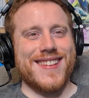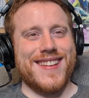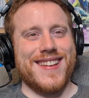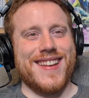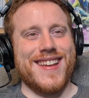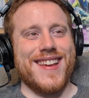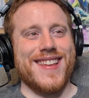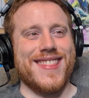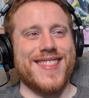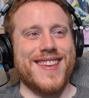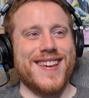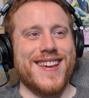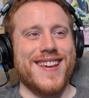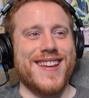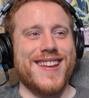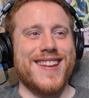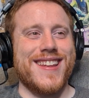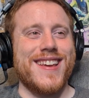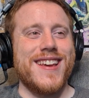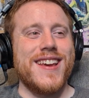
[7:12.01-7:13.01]
you
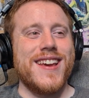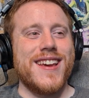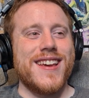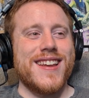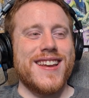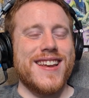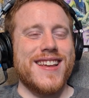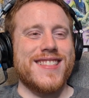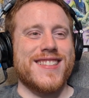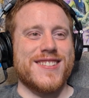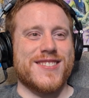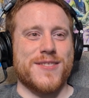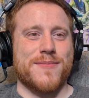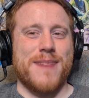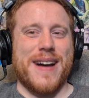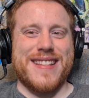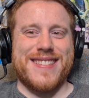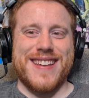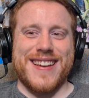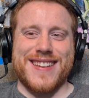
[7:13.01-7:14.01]
need the
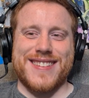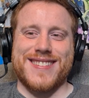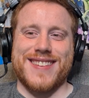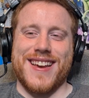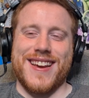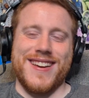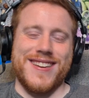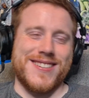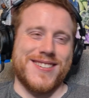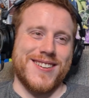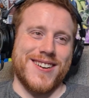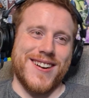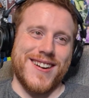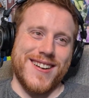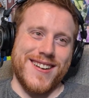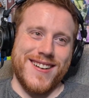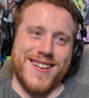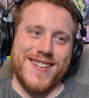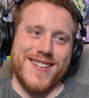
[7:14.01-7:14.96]
dramatic city shot.